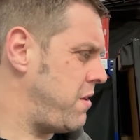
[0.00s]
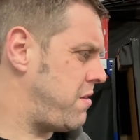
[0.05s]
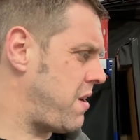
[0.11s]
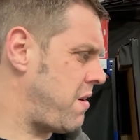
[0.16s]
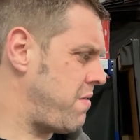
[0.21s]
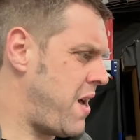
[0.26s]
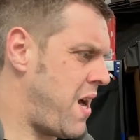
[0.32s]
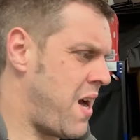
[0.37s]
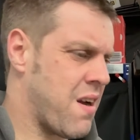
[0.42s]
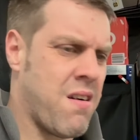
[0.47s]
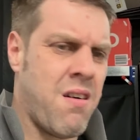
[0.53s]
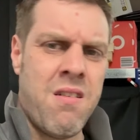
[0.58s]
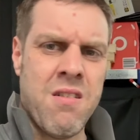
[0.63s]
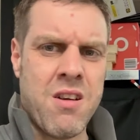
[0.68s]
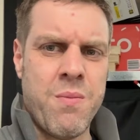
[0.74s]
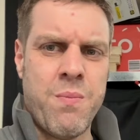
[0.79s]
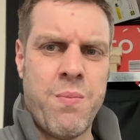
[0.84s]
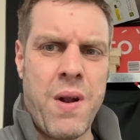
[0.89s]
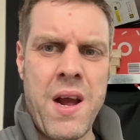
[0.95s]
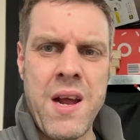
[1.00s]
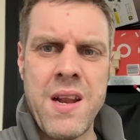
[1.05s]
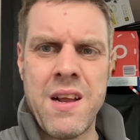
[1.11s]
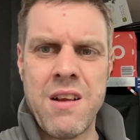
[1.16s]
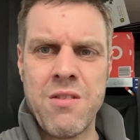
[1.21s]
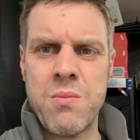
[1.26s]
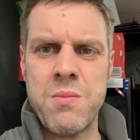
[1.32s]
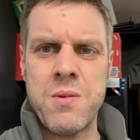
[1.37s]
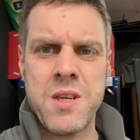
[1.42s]
So yeah, I can't complain.
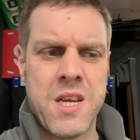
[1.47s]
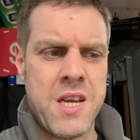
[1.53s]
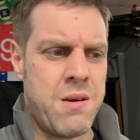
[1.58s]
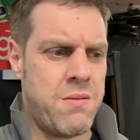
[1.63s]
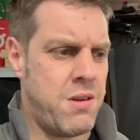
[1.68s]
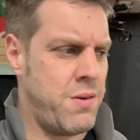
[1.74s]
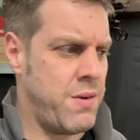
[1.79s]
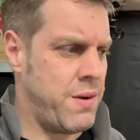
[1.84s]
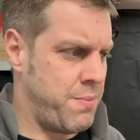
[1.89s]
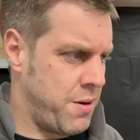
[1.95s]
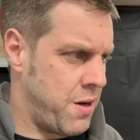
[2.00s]
That's what I'm going to keep doing.